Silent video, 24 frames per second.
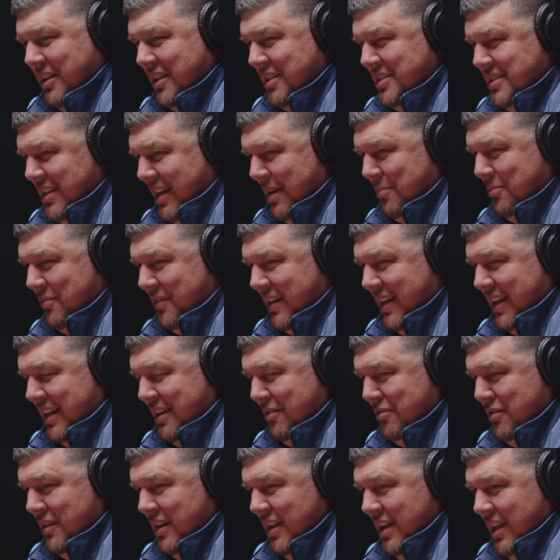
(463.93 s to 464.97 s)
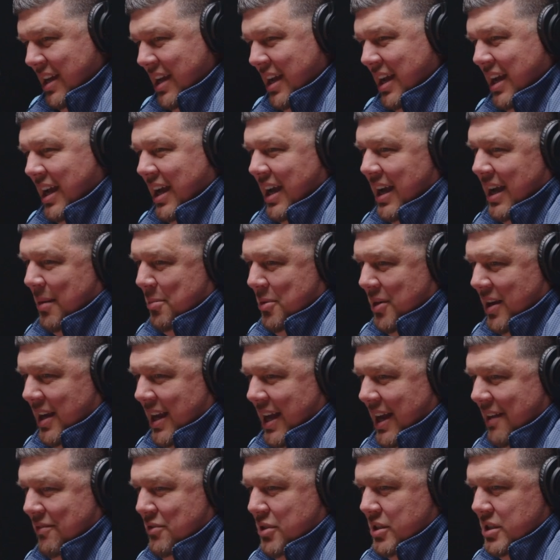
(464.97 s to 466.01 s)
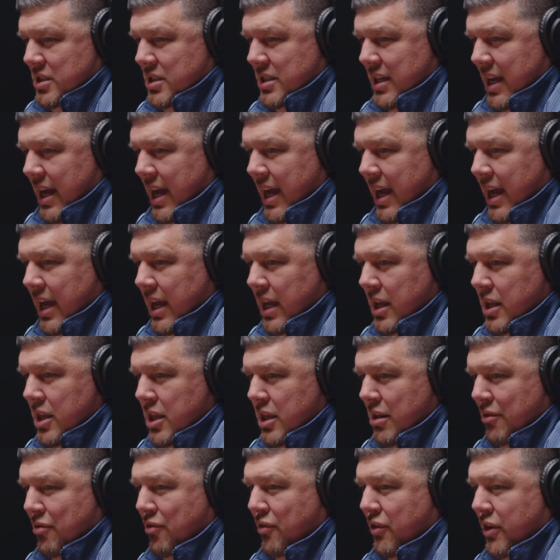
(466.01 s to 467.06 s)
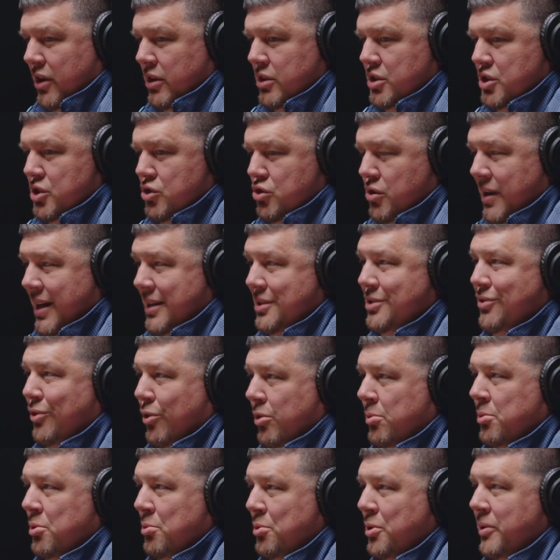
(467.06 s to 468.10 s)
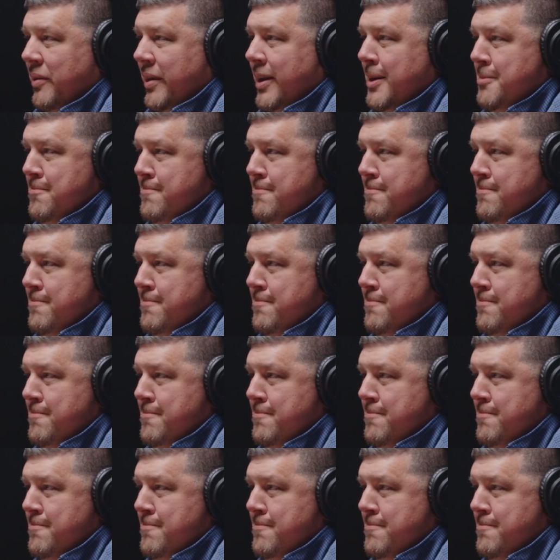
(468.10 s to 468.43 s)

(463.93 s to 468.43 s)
The top 5. I'm going to have to say the first Transformer movie.